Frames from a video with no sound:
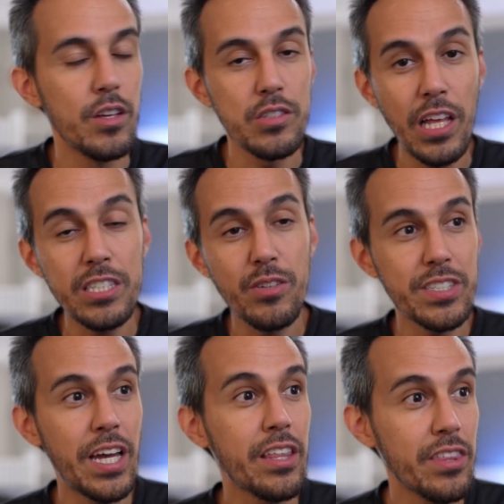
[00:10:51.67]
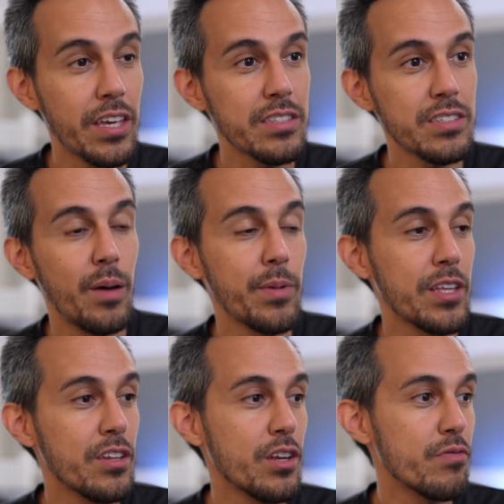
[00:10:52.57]
So lots of exciting things coming in
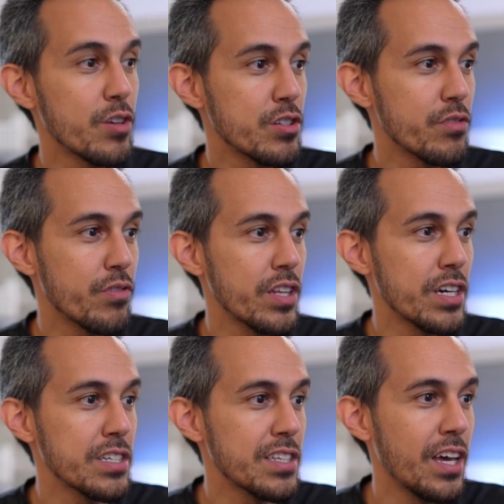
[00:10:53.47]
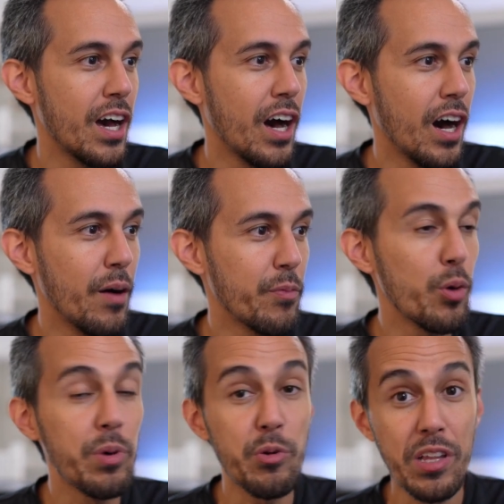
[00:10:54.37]
the near future for this. Um, they'll
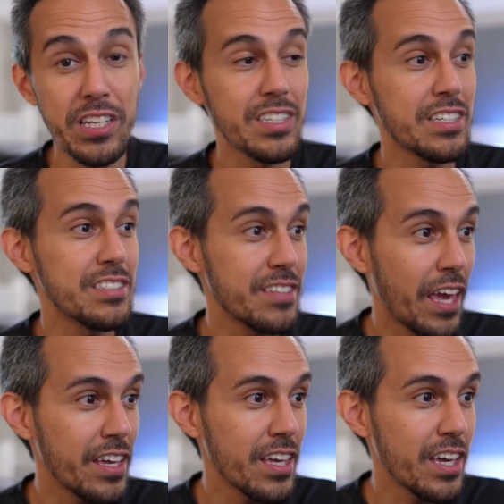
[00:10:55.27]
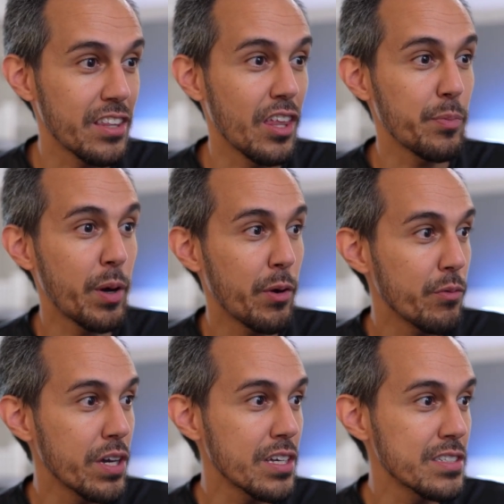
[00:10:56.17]
be releasing staking in the upcoming
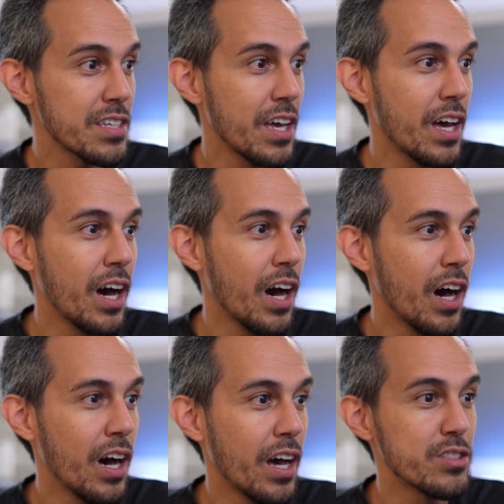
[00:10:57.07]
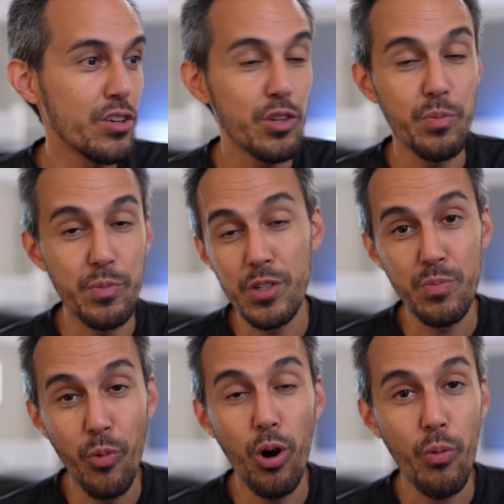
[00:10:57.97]
weeks. Uh, and so there'll just
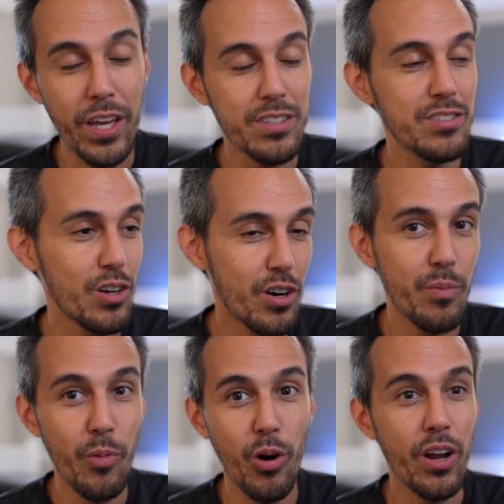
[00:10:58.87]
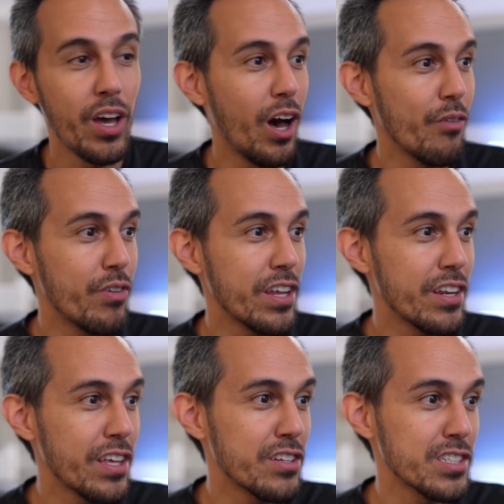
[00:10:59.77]
more ways to earn more
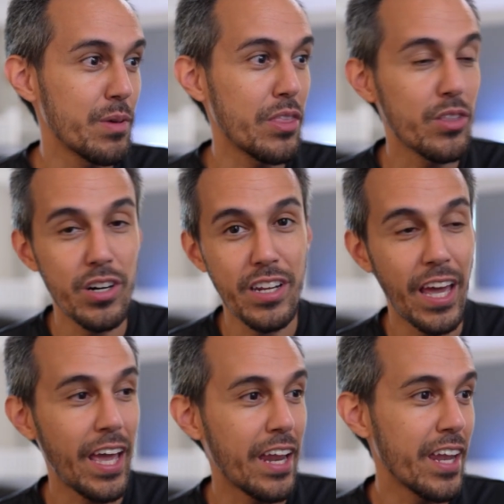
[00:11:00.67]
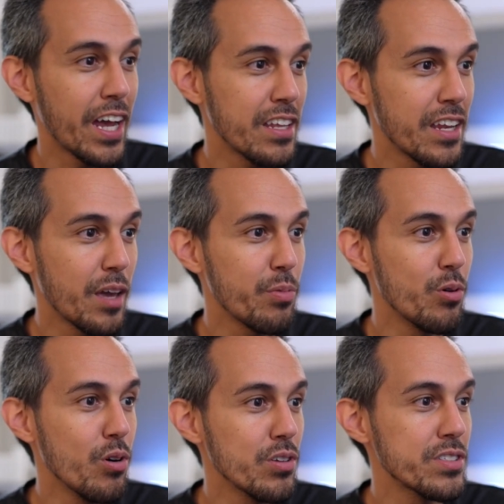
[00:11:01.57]
Affinity. There's going to be thirty day and ninety day
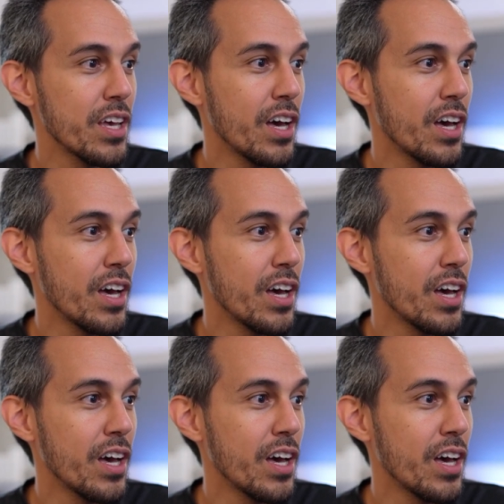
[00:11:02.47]
pools.